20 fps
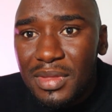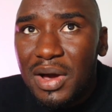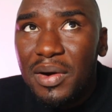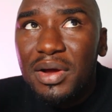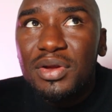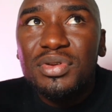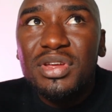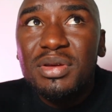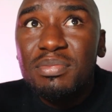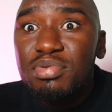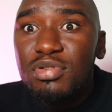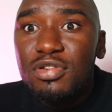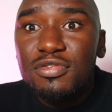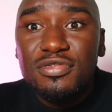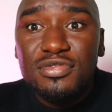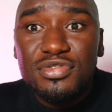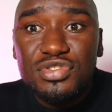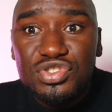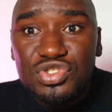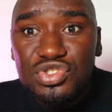I want to improve
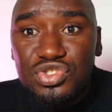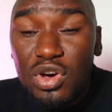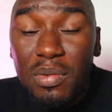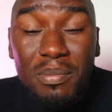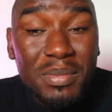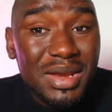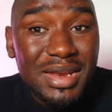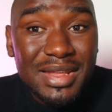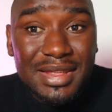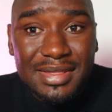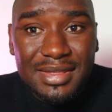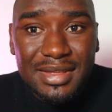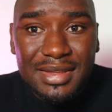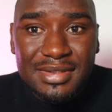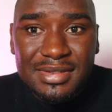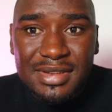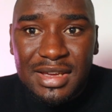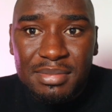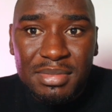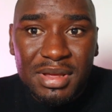so many
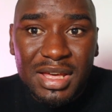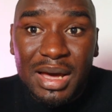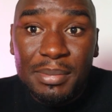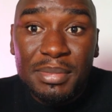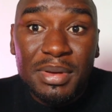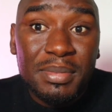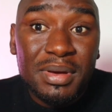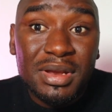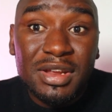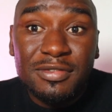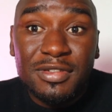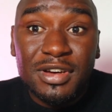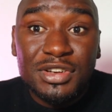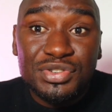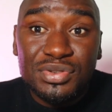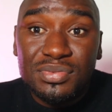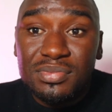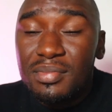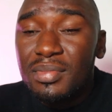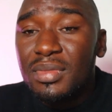things and become a better
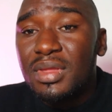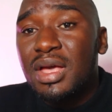version.